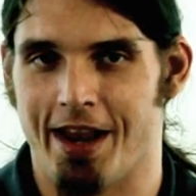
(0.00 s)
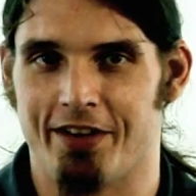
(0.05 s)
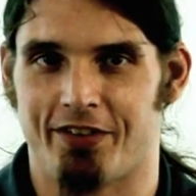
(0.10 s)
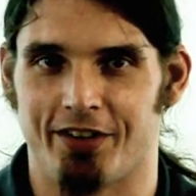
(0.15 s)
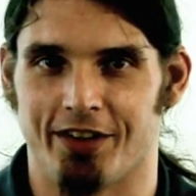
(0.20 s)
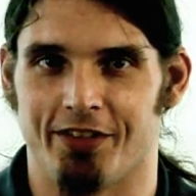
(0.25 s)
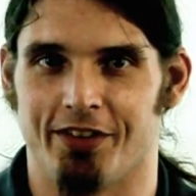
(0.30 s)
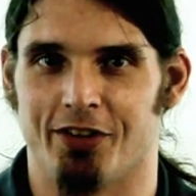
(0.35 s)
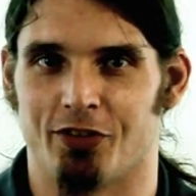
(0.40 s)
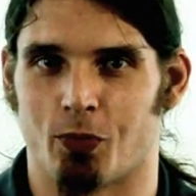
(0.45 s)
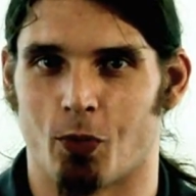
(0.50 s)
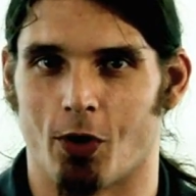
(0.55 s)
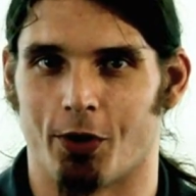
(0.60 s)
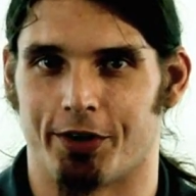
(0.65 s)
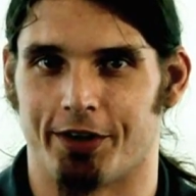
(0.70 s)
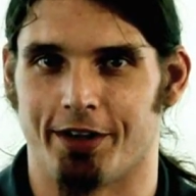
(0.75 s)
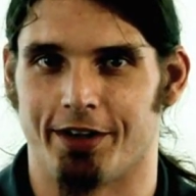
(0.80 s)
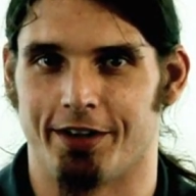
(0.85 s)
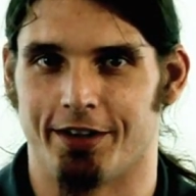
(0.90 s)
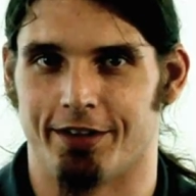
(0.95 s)
amazing, these
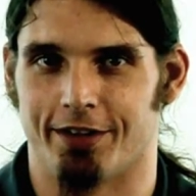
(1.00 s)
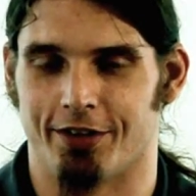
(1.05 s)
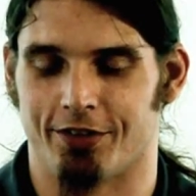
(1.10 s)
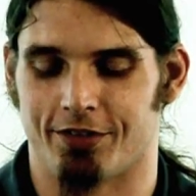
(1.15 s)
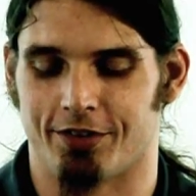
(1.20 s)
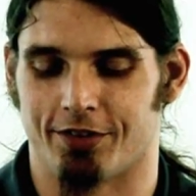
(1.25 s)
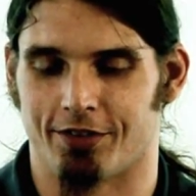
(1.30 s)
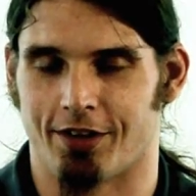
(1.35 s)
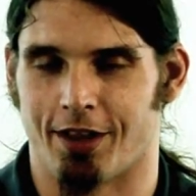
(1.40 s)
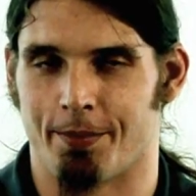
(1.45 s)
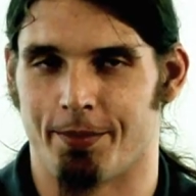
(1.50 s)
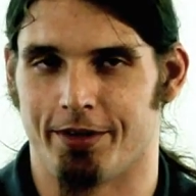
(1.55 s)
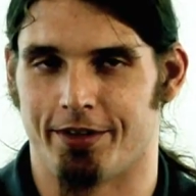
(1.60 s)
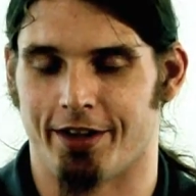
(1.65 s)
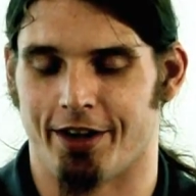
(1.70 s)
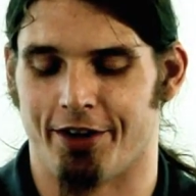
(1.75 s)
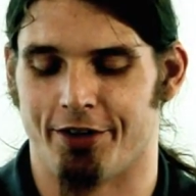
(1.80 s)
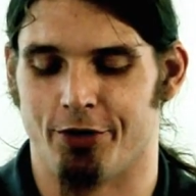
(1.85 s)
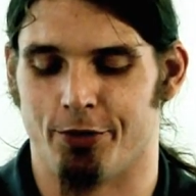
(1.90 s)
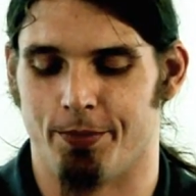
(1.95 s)
working conditions. Let me
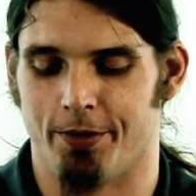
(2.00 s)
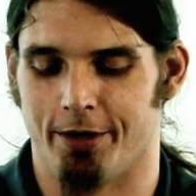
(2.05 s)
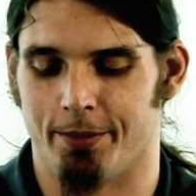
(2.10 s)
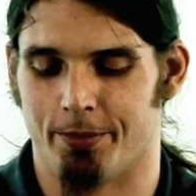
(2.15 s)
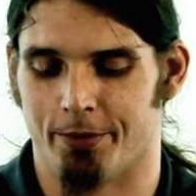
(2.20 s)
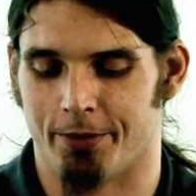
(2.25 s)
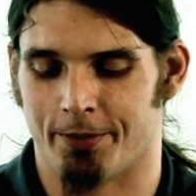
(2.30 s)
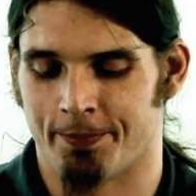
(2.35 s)
tell you, people.